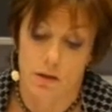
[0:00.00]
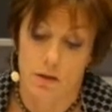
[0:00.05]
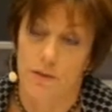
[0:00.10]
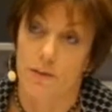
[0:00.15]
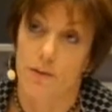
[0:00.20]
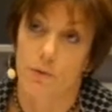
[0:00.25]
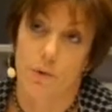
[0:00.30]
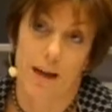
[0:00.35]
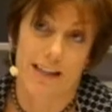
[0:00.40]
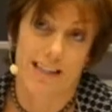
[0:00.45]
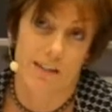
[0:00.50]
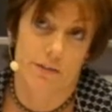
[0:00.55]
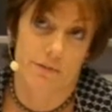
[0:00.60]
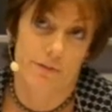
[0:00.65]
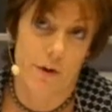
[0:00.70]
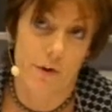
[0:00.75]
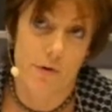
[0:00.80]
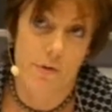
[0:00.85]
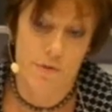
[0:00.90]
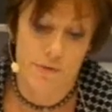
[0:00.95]
the right to
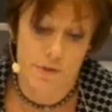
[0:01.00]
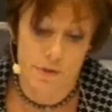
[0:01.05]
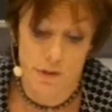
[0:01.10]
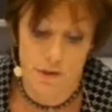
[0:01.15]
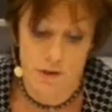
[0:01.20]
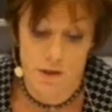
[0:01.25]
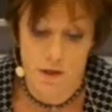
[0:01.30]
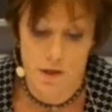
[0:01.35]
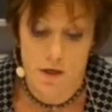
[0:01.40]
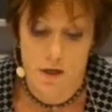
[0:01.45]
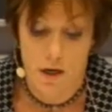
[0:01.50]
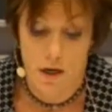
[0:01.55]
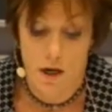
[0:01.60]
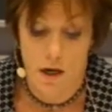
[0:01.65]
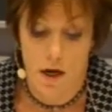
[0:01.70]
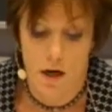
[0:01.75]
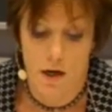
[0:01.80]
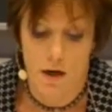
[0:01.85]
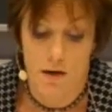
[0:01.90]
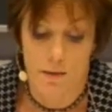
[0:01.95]
vote,
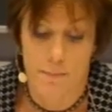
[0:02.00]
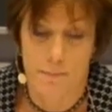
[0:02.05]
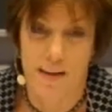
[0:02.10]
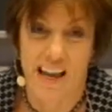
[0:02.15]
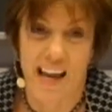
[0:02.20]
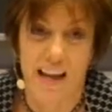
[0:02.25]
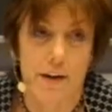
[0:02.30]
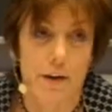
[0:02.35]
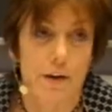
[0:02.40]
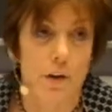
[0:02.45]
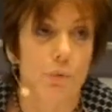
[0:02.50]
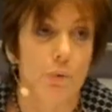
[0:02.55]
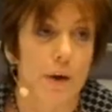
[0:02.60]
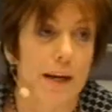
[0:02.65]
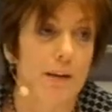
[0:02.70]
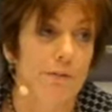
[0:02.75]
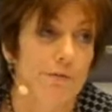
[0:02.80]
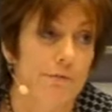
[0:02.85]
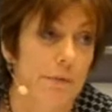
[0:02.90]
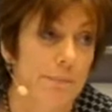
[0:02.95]
and an
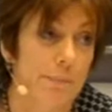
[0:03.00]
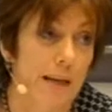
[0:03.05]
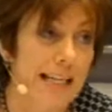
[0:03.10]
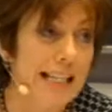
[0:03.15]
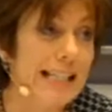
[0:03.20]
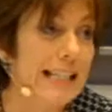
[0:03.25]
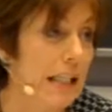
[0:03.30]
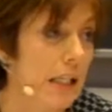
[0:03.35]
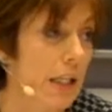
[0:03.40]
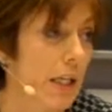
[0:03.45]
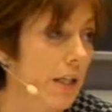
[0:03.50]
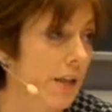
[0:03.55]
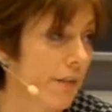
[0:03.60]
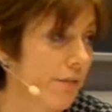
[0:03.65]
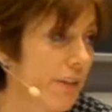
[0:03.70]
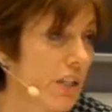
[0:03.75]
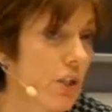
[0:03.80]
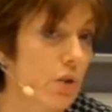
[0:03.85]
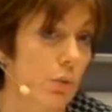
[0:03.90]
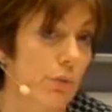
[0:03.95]
array of basic
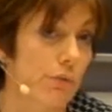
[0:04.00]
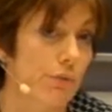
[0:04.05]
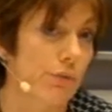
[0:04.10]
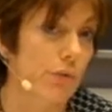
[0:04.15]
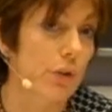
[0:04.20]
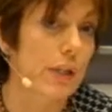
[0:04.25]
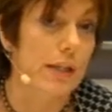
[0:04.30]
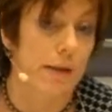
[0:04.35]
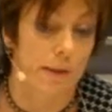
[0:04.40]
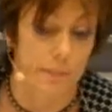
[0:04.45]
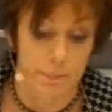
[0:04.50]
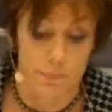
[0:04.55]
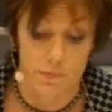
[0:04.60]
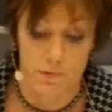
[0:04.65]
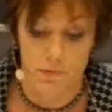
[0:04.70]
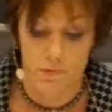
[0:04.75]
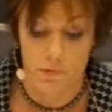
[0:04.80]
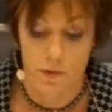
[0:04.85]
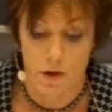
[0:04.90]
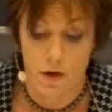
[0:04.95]
individual
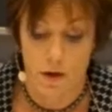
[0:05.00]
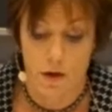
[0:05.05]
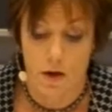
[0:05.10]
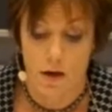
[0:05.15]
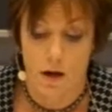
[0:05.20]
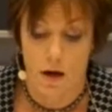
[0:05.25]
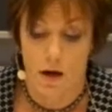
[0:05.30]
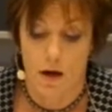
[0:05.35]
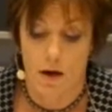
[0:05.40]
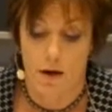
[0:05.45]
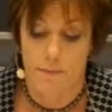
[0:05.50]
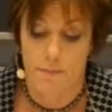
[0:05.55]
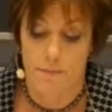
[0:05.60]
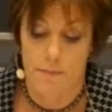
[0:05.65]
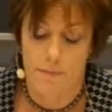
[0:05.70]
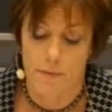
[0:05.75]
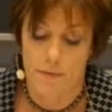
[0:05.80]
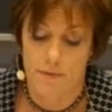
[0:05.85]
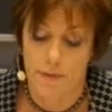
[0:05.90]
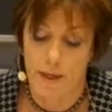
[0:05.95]
freedoms
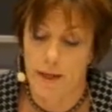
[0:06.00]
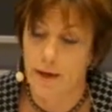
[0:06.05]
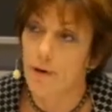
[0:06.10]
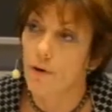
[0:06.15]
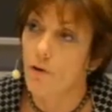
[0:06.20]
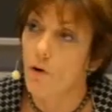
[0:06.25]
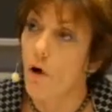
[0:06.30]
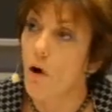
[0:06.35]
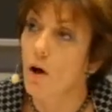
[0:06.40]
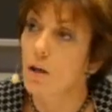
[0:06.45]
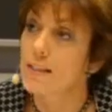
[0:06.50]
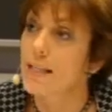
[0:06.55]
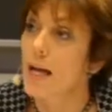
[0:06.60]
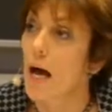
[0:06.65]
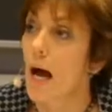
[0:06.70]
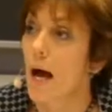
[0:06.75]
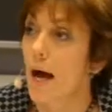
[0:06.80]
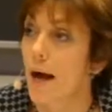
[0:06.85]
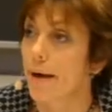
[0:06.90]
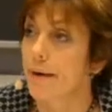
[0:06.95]
that are all
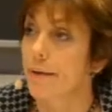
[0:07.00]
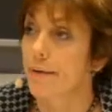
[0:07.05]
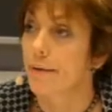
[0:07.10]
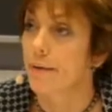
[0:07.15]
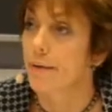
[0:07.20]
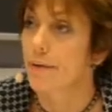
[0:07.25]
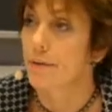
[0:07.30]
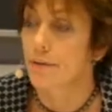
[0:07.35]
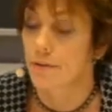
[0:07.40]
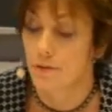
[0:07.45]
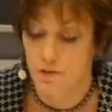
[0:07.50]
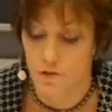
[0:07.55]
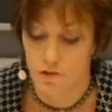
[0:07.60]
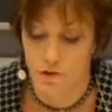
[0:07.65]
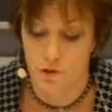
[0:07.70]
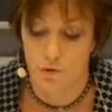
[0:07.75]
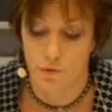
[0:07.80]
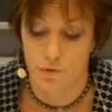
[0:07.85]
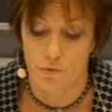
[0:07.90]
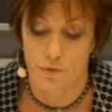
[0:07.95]
tied
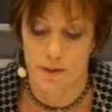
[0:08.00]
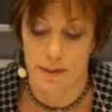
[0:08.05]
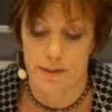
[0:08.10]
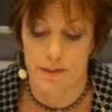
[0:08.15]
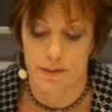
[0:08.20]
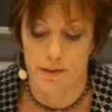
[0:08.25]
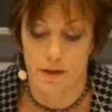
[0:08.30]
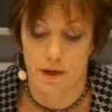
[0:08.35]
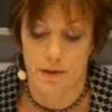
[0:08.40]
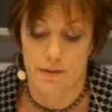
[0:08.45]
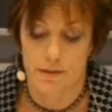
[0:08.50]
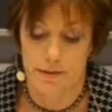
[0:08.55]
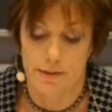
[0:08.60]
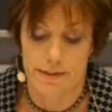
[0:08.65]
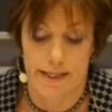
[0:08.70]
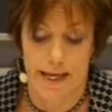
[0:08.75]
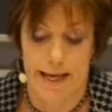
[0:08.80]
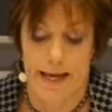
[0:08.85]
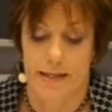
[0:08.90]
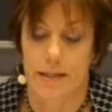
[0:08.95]
to this
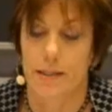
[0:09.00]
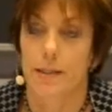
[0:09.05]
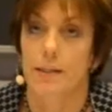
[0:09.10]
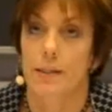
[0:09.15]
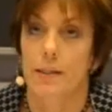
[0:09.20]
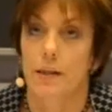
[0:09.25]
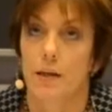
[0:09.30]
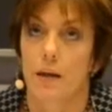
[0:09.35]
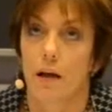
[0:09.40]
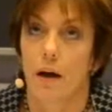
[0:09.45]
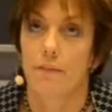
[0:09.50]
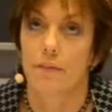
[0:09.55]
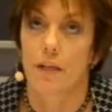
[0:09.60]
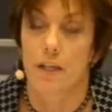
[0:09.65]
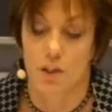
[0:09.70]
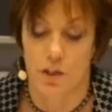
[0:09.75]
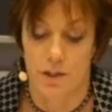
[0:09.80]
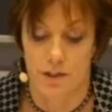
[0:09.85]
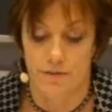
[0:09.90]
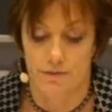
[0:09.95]
status of
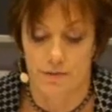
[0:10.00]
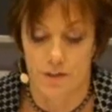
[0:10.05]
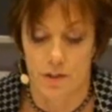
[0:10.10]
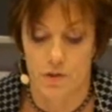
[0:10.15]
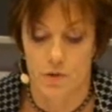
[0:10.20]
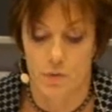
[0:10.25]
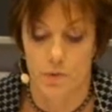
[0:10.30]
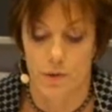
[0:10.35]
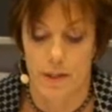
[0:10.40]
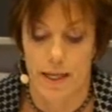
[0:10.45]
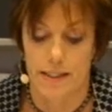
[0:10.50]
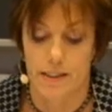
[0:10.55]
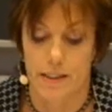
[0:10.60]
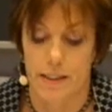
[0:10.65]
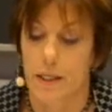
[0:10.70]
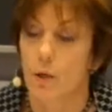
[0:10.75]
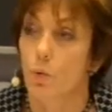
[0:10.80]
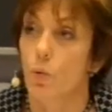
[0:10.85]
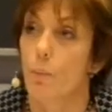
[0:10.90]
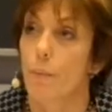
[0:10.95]
each individual as
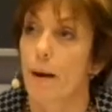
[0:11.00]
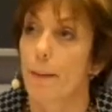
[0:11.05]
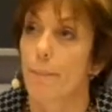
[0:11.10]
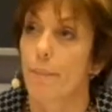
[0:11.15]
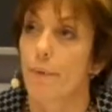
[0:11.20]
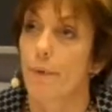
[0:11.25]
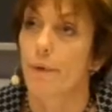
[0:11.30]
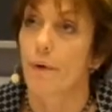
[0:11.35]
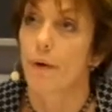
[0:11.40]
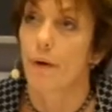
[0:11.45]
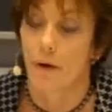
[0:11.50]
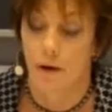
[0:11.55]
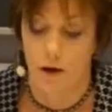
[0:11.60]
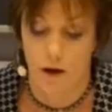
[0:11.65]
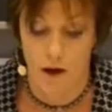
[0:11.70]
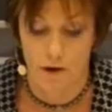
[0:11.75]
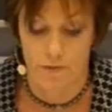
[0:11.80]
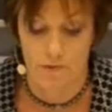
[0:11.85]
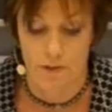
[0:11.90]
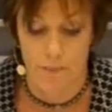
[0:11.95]
an equal member
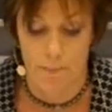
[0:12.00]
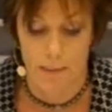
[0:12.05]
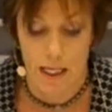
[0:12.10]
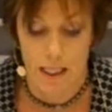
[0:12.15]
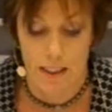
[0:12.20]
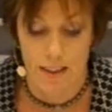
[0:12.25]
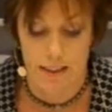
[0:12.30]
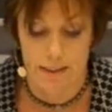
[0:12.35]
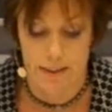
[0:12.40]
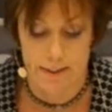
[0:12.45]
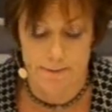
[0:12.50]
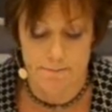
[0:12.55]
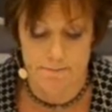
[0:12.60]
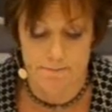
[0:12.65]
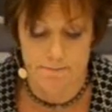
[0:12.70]
of the polity.